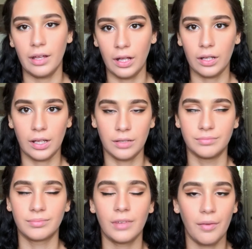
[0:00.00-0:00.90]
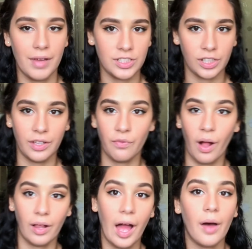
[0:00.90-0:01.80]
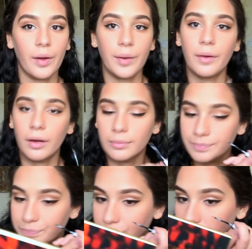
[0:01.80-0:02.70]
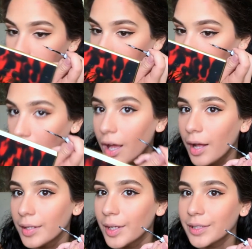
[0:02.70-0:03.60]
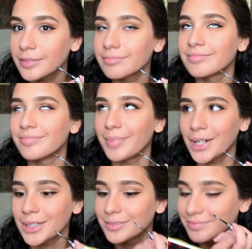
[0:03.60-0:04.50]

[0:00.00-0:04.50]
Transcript: it'll eventually fall out and look better.